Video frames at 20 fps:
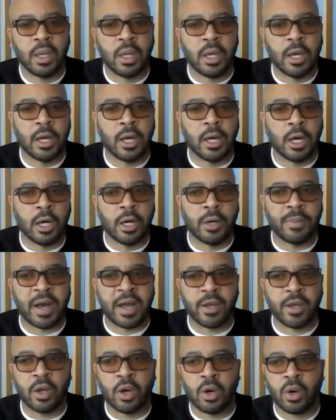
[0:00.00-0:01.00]
I
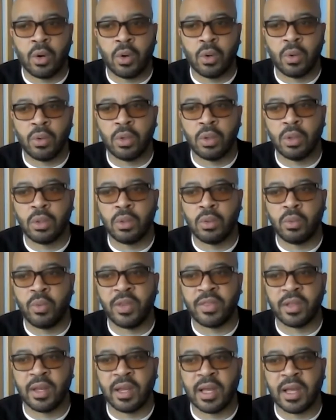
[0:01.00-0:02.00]
know
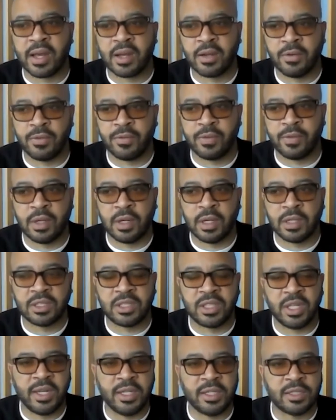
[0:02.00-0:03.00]
with a lot of
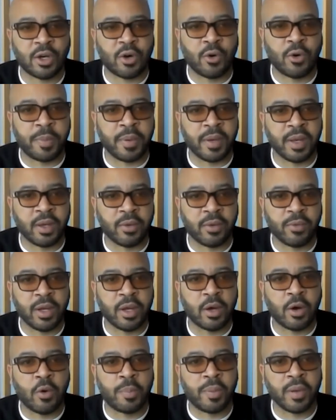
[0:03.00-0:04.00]
cities
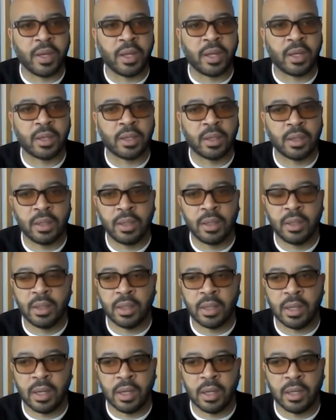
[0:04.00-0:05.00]
reopening,
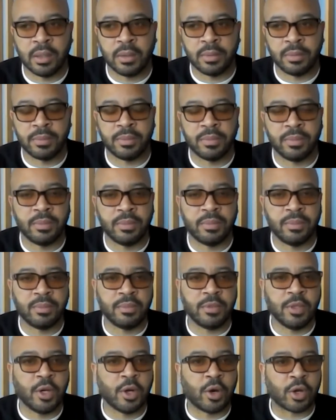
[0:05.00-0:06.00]

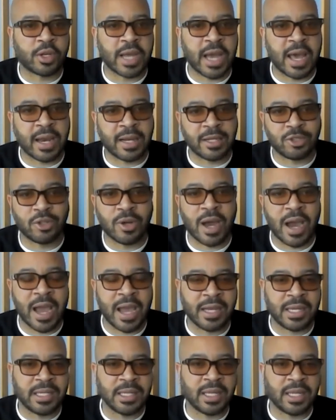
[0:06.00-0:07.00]
kind of
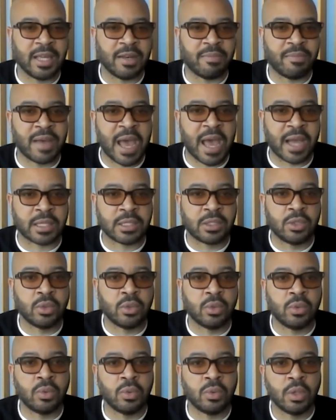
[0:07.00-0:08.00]
trying to get back
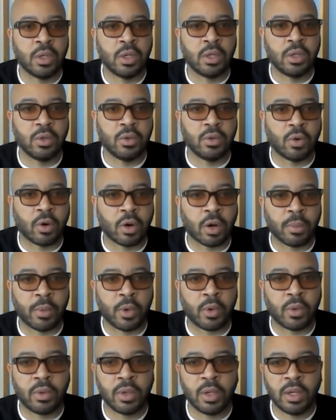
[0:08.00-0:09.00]
to
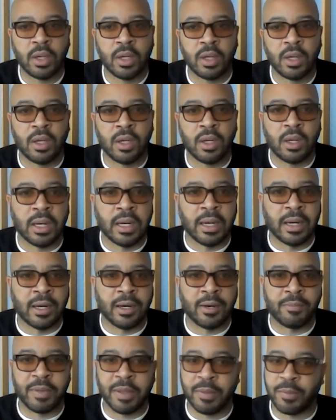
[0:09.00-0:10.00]
normal,
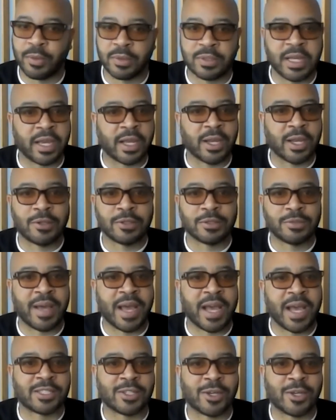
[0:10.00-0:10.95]
people taking those masks